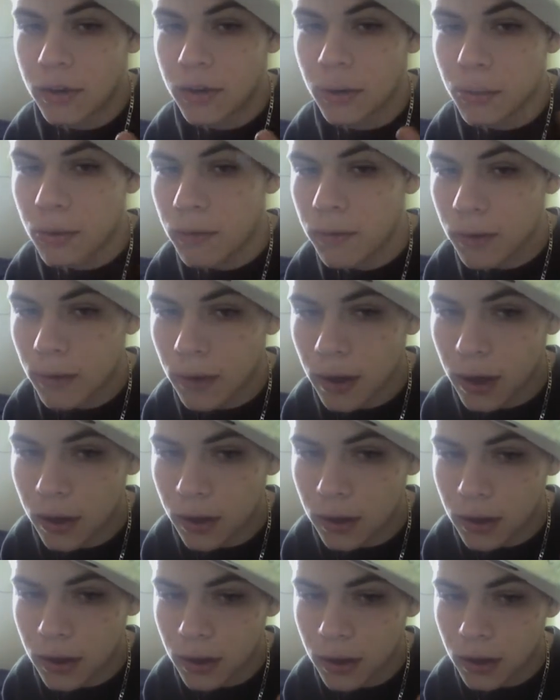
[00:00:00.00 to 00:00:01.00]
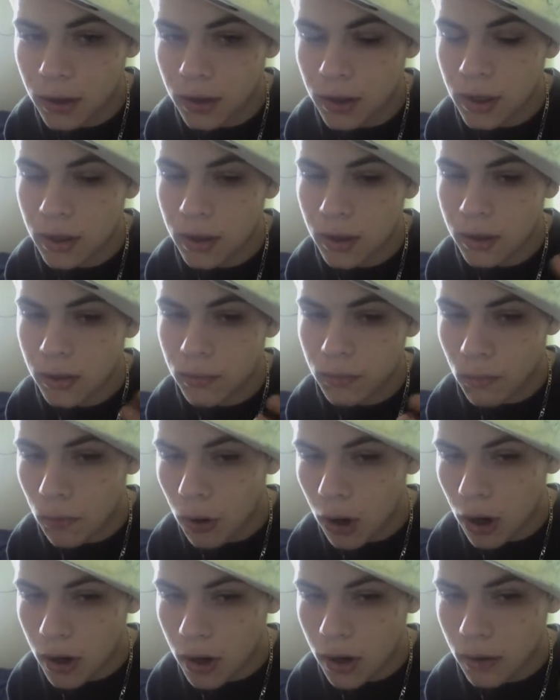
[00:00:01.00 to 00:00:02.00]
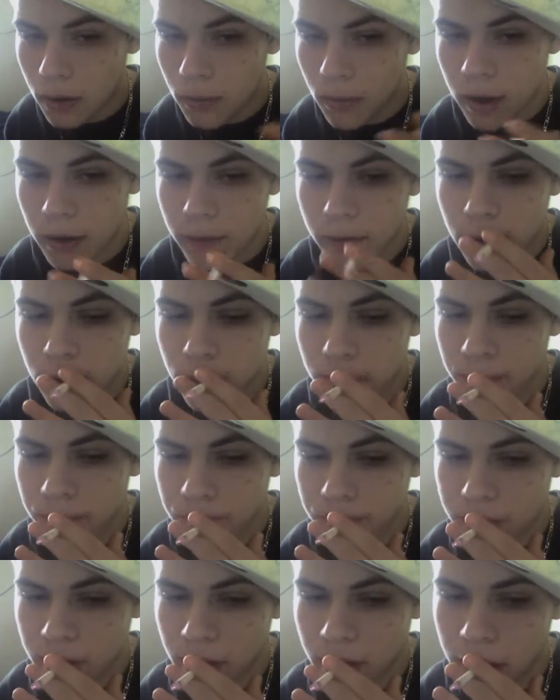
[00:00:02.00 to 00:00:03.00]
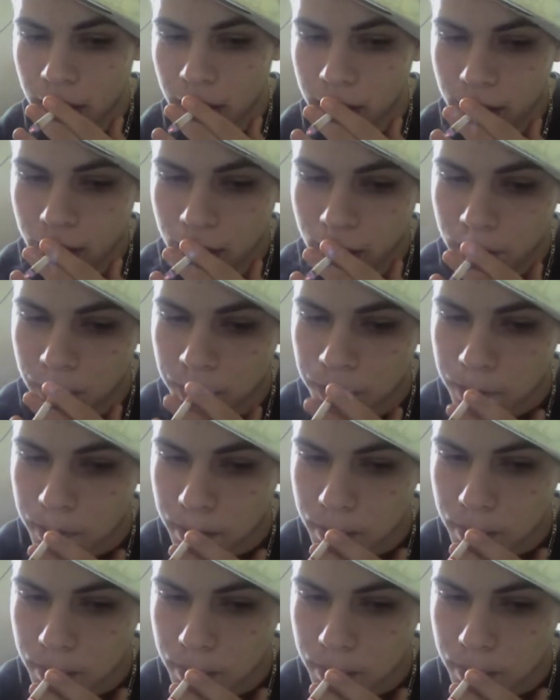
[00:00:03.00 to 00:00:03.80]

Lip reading: You're moving around in the water or whatever, and